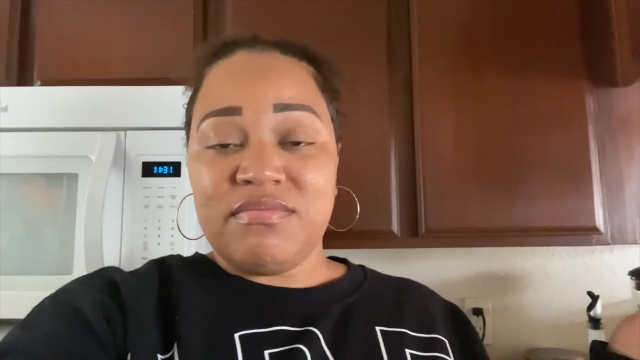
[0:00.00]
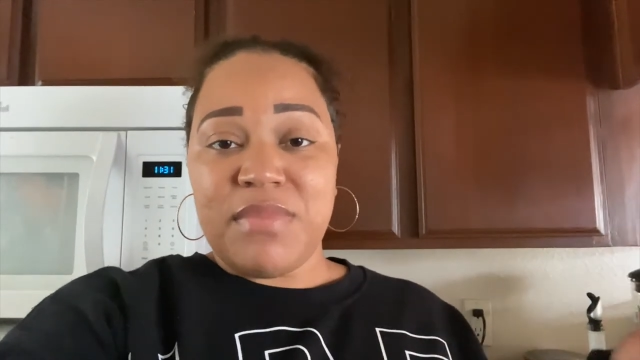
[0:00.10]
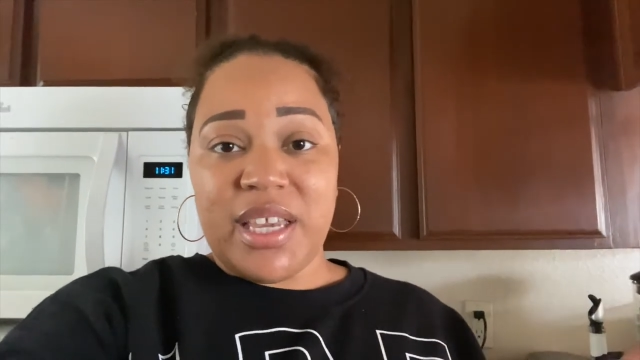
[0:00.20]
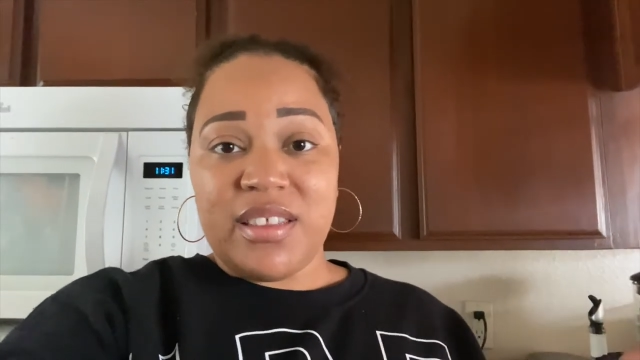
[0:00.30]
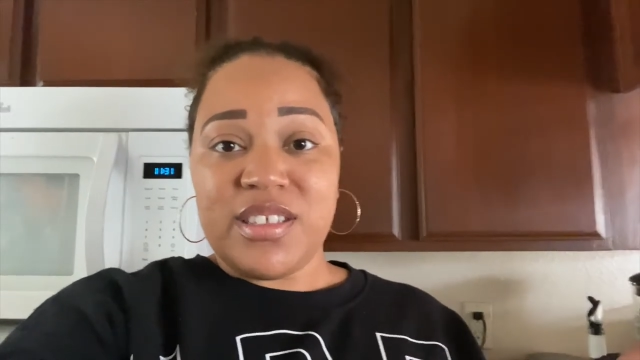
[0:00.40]

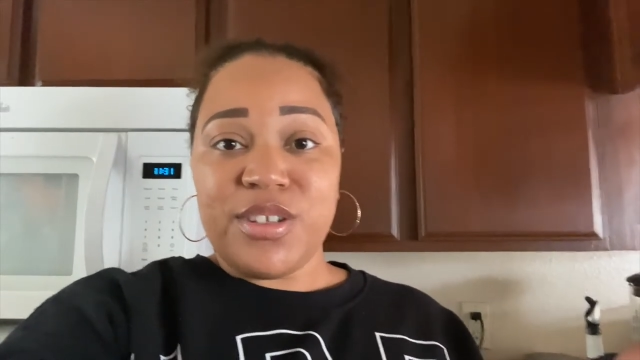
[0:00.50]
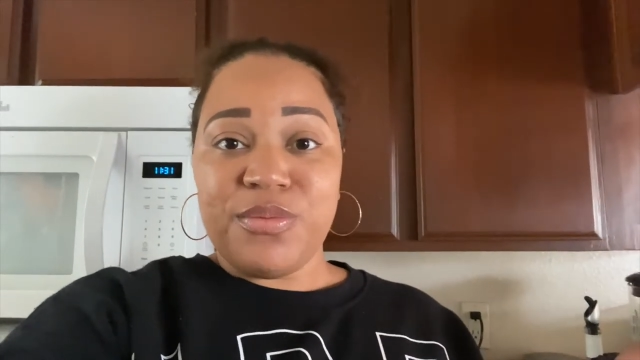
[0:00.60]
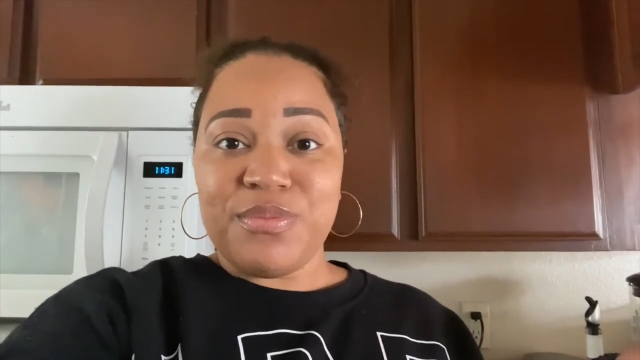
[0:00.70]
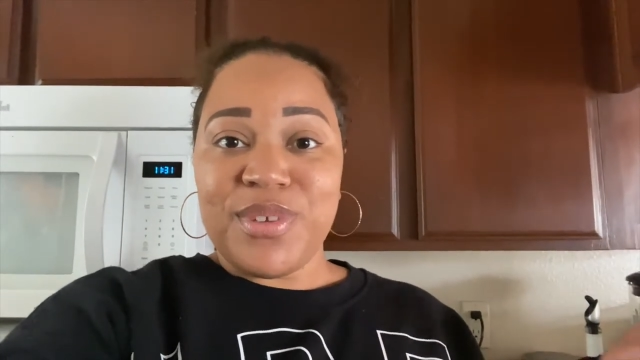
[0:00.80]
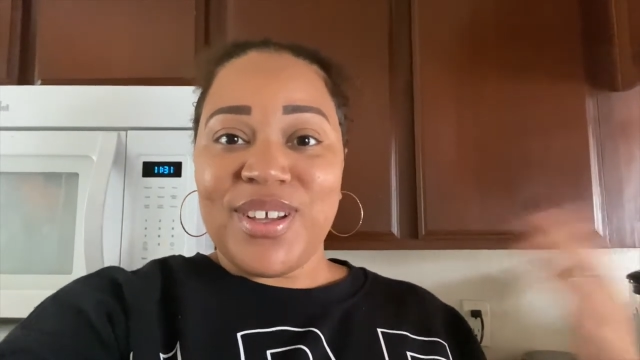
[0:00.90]
making the
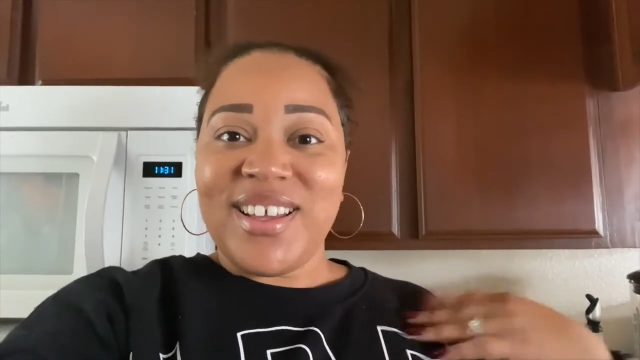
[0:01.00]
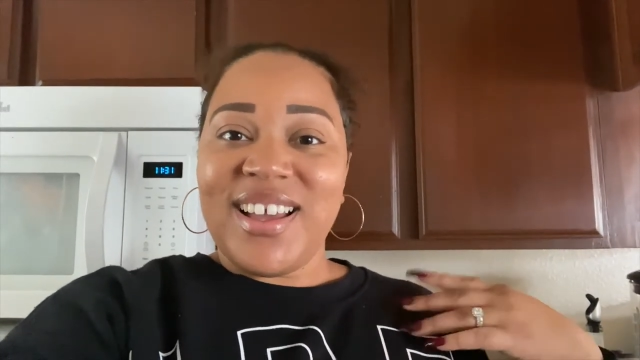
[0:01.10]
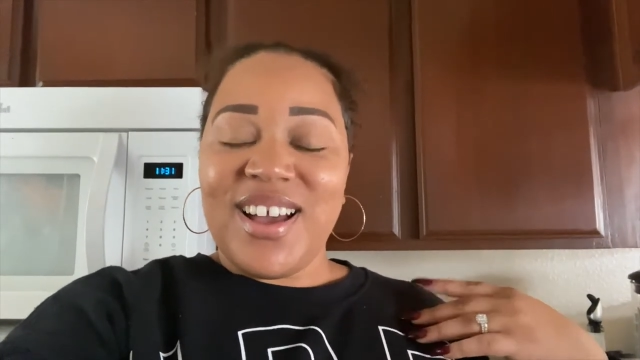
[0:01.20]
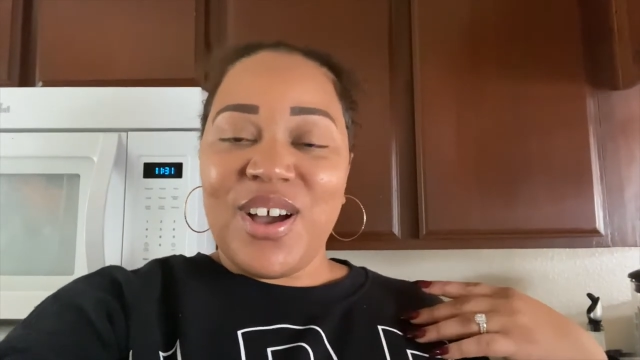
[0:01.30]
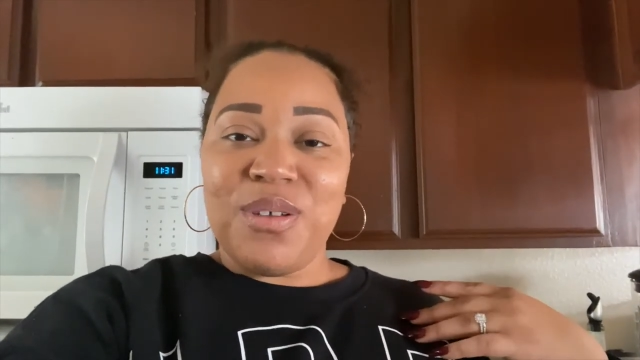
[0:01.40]
soup.
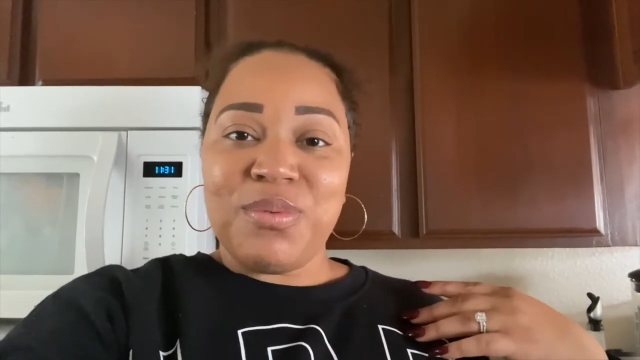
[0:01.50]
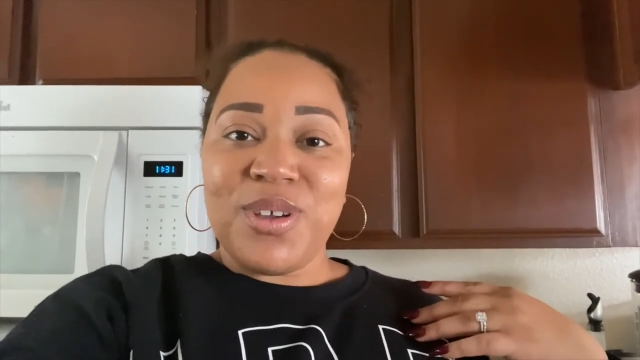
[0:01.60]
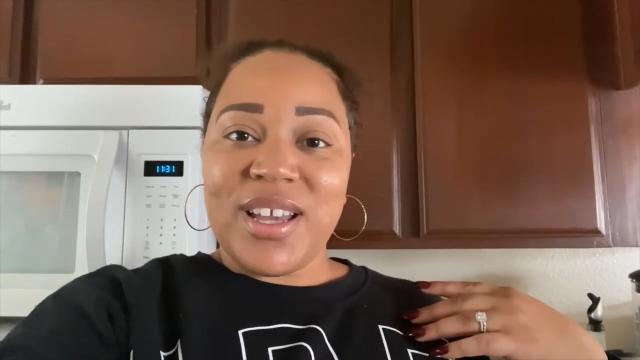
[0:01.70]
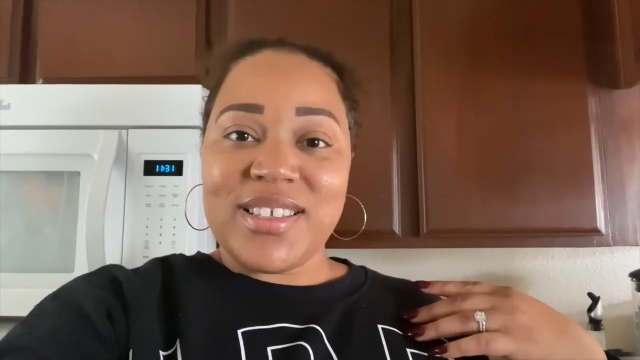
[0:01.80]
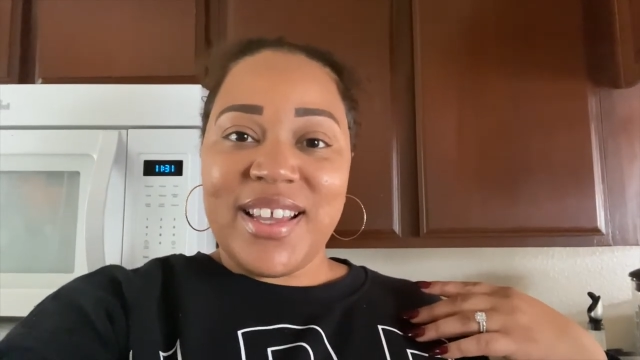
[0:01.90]
Hope you
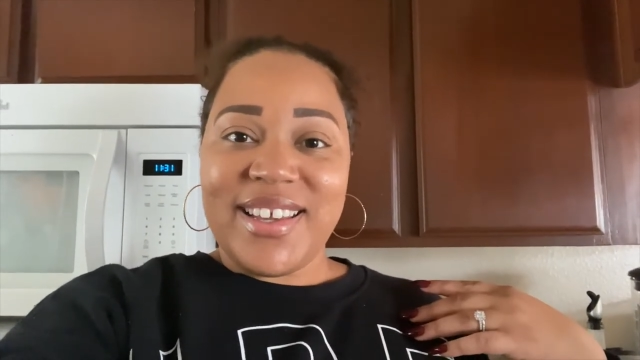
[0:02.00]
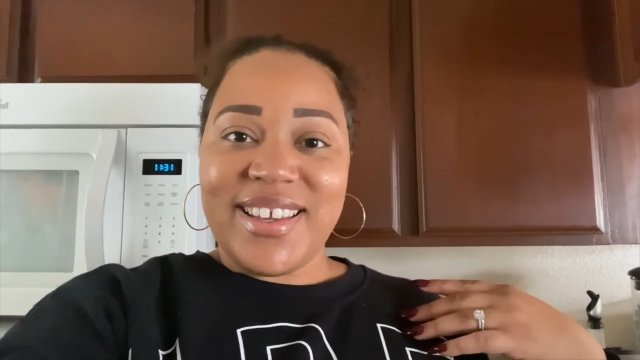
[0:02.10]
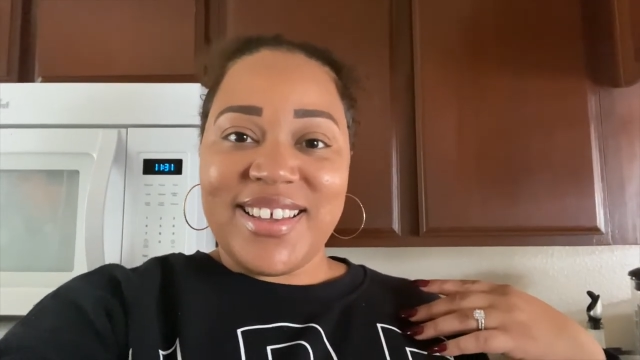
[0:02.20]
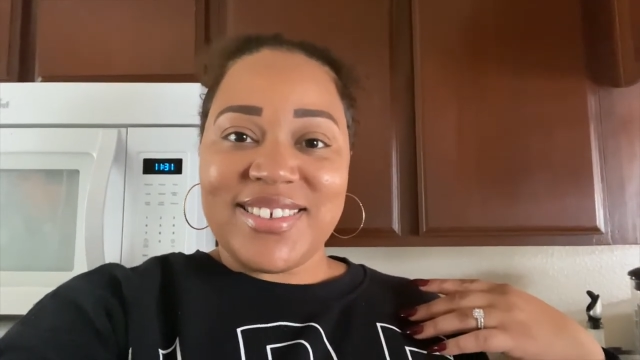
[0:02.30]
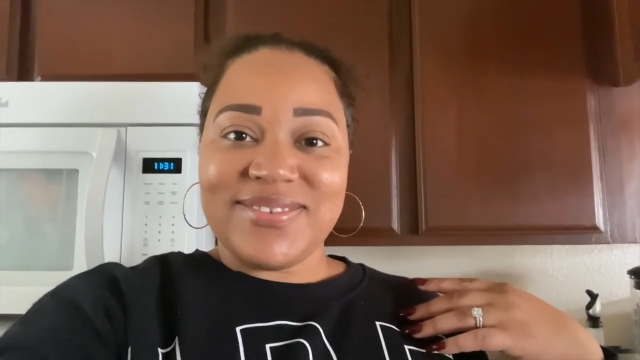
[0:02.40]
guys like
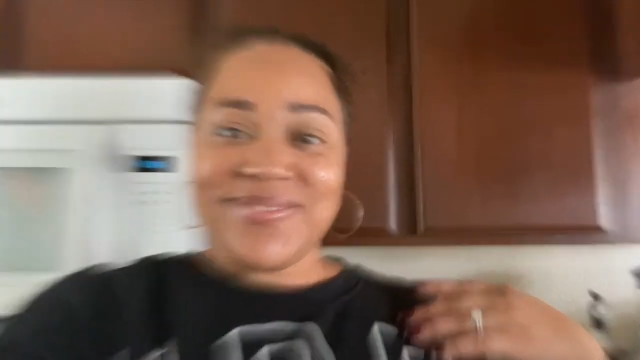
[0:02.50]
it.